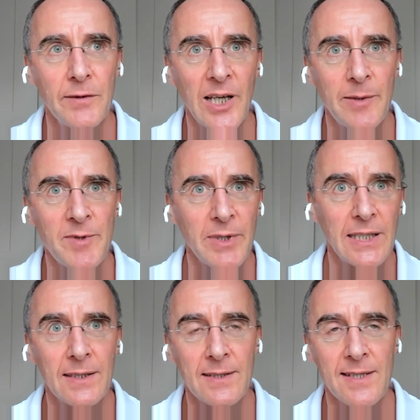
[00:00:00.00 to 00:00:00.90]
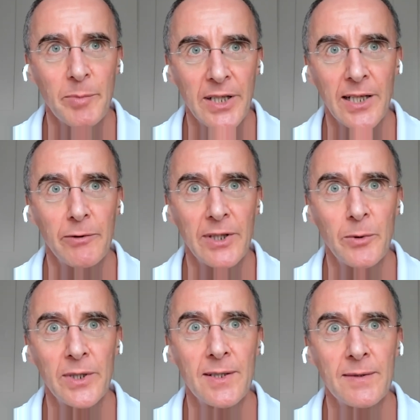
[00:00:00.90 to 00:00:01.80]
if you came to me and said, "Brad, I
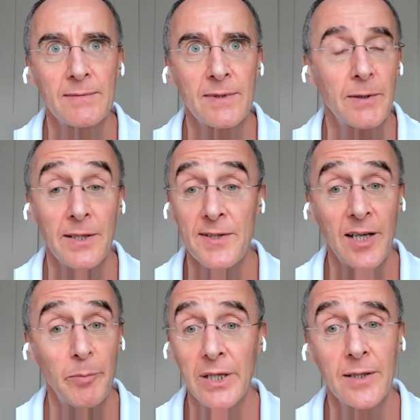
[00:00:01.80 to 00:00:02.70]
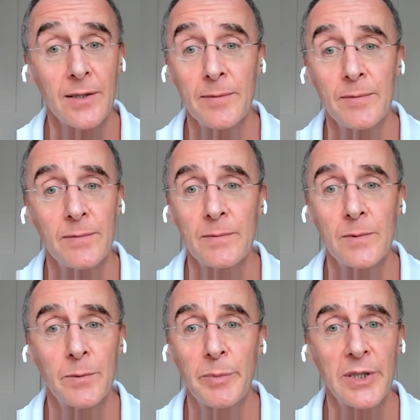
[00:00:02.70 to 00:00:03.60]
really want to you know, understand better
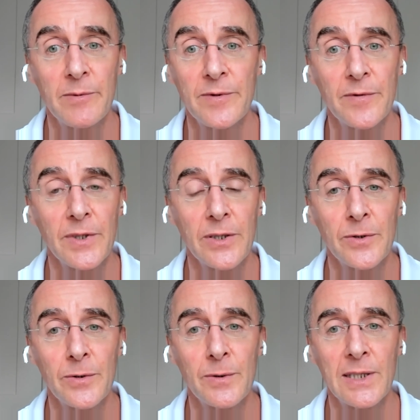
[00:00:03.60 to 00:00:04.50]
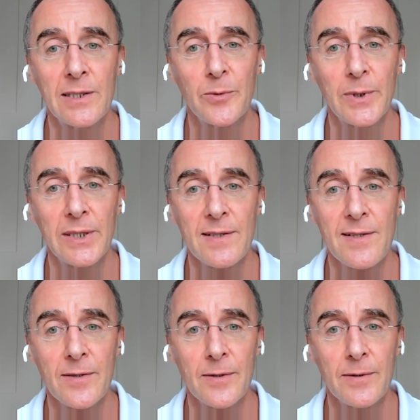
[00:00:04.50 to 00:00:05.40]
what would be helpful for you, and you're willing
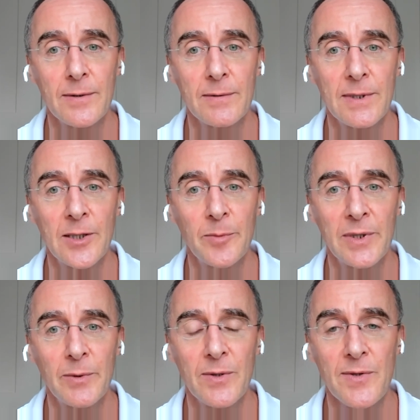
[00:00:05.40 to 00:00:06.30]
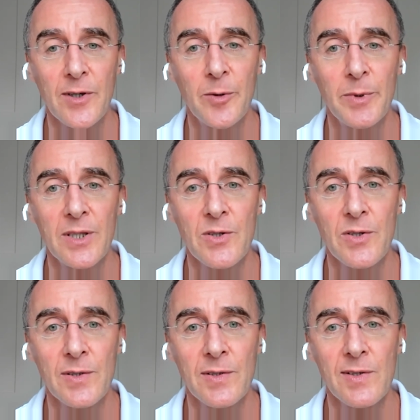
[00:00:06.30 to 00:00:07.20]
to help me with those
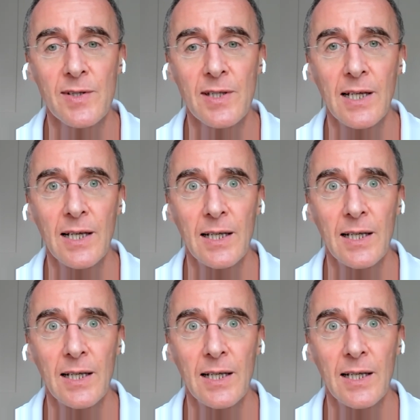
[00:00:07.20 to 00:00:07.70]
accommodations,"